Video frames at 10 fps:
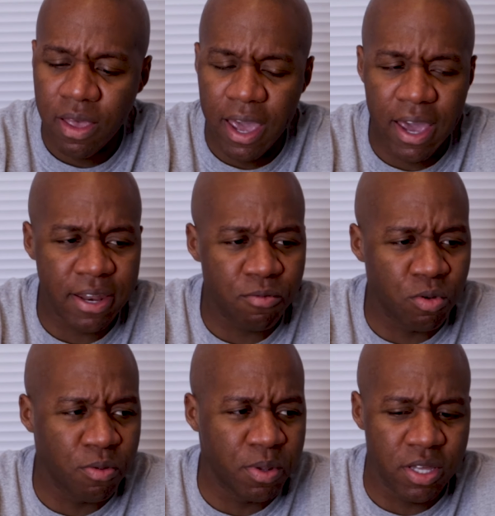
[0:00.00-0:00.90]
and
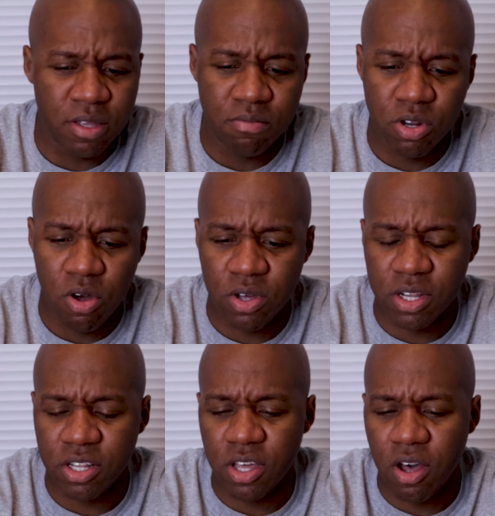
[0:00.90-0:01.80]
we would be, you know,
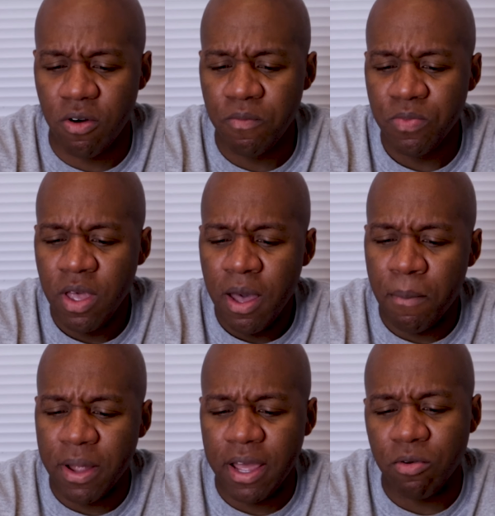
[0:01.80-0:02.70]
good to go.
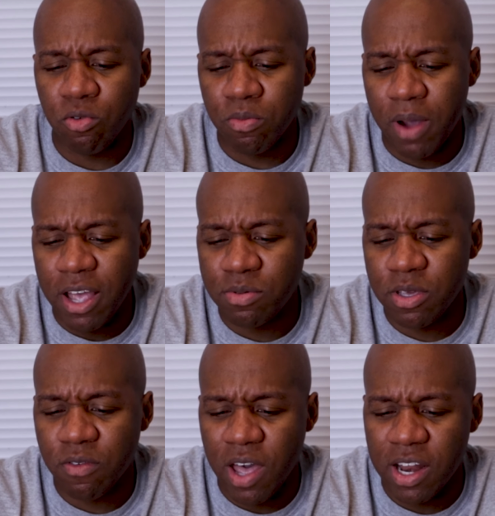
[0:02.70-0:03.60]
But it reminds
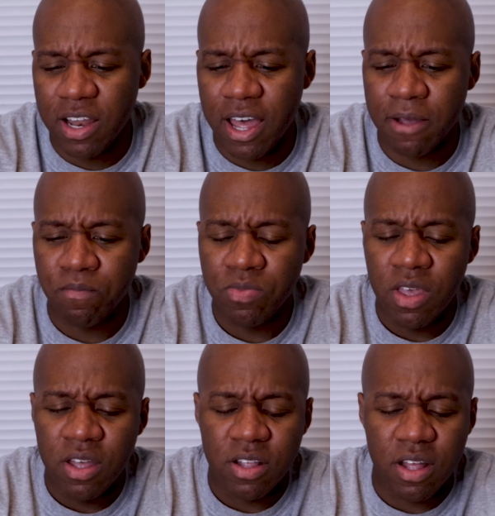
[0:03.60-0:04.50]
me of kind
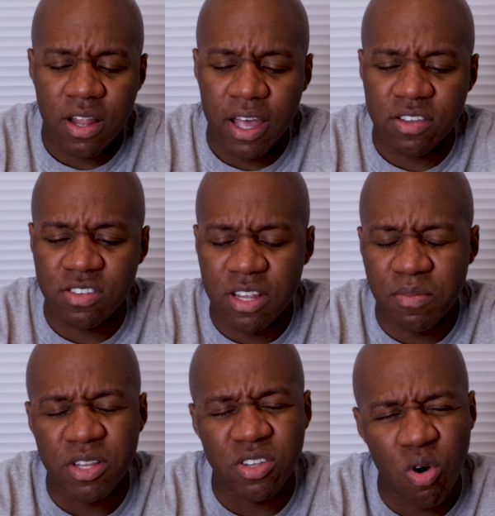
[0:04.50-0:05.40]
of like a
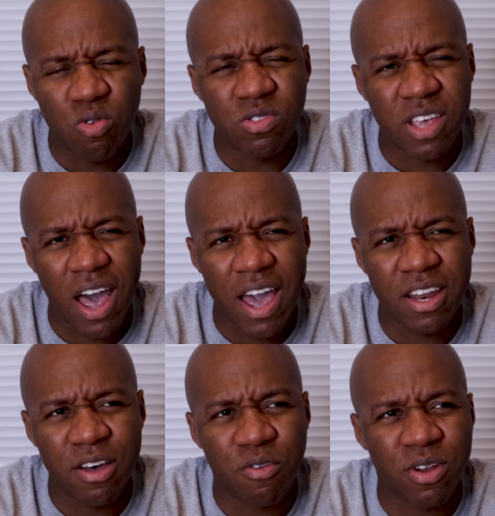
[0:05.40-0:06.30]
cinnamon toast
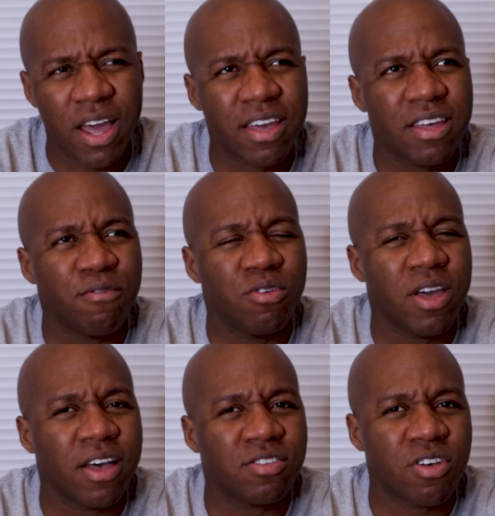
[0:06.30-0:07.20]
kind of, or like if you
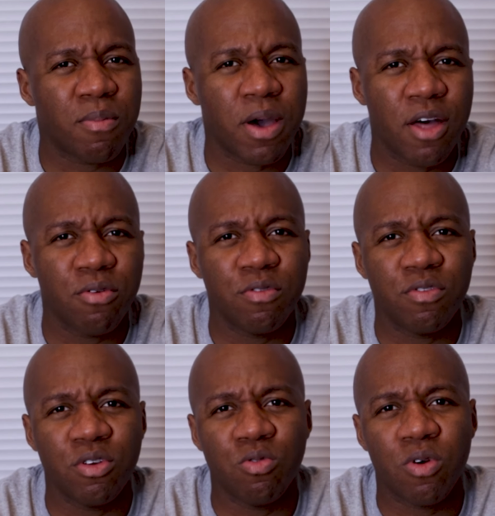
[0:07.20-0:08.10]
guys saw my other
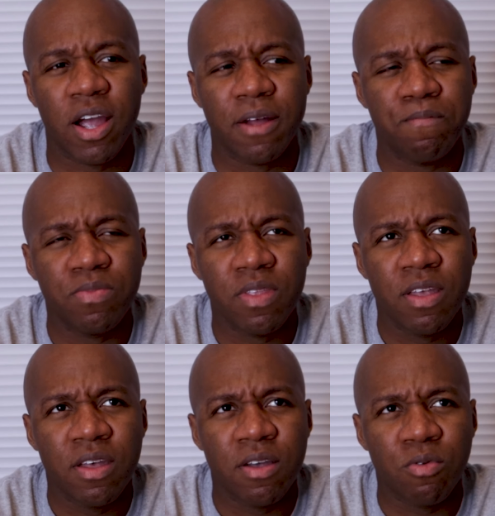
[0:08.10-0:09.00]
review where I
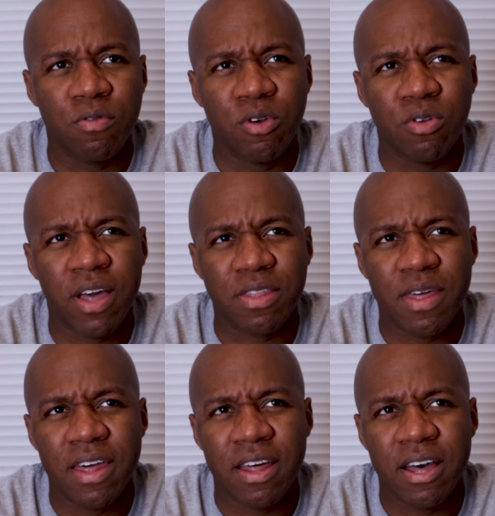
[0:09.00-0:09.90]
reviewed like
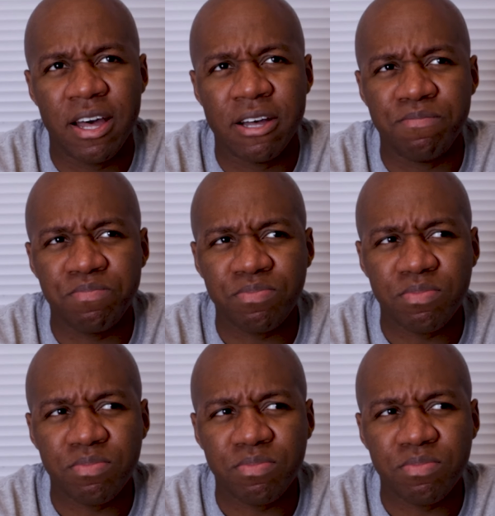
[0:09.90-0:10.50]
that